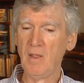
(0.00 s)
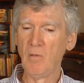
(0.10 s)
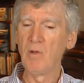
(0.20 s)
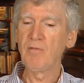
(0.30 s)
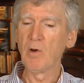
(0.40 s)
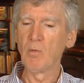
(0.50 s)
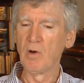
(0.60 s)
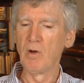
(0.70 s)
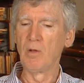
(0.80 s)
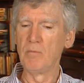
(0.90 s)
we felt we were
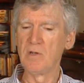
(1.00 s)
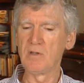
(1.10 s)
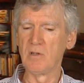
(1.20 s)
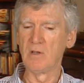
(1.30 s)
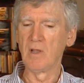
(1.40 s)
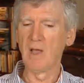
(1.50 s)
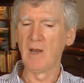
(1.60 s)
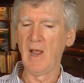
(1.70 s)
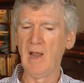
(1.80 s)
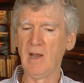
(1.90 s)
on a mission. That
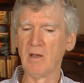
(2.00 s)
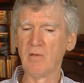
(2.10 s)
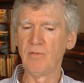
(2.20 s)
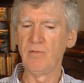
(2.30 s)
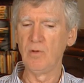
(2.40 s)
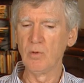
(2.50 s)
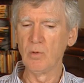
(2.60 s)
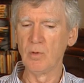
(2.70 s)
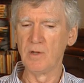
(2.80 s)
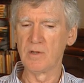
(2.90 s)
anger
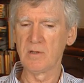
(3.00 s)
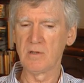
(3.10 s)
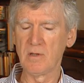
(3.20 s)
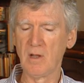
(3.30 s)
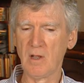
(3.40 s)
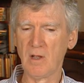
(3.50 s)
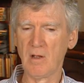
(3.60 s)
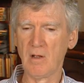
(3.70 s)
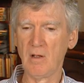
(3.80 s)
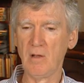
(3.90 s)
fueled us
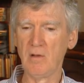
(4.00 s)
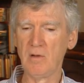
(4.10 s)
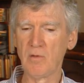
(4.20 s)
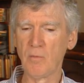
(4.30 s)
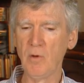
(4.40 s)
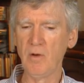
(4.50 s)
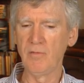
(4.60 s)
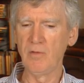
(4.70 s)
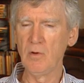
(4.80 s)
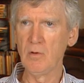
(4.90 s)
to a point of
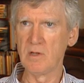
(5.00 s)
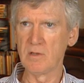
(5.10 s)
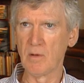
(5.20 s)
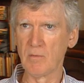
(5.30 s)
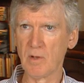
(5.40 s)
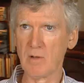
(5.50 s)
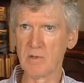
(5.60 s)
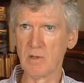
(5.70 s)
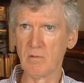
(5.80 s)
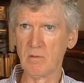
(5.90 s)
fury sometimes
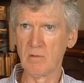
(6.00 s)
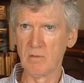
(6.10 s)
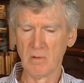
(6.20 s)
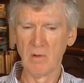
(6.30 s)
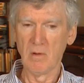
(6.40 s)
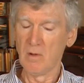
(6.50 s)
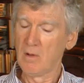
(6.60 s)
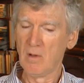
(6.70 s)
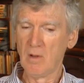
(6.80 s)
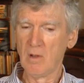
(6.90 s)

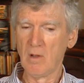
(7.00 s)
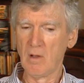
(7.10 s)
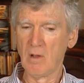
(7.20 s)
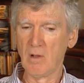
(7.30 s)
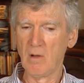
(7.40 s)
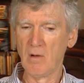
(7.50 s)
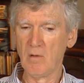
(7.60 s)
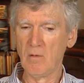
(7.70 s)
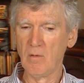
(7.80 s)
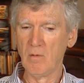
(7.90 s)
that
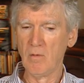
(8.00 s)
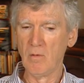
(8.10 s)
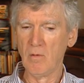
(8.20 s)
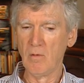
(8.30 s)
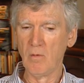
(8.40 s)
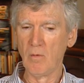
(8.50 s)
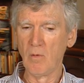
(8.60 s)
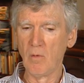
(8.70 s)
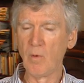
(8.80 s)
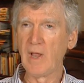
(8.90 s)

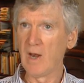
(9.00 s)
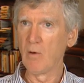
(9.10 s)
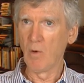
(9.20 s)
we had a